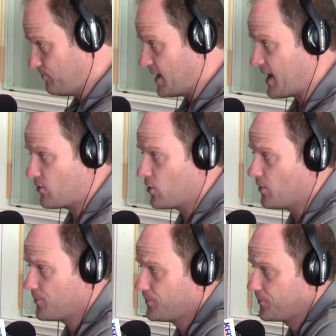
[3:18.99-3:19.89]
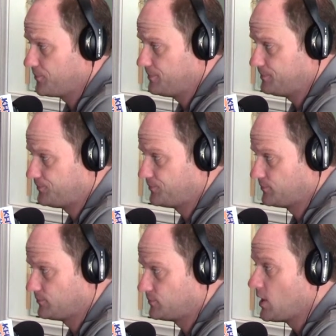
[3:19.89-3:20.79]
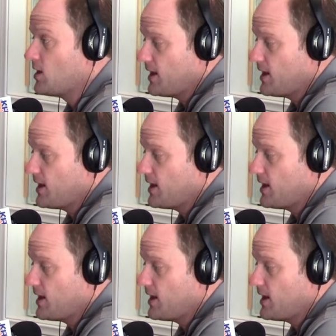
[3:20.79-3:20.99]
And I don't if, know if that's a big deal to you.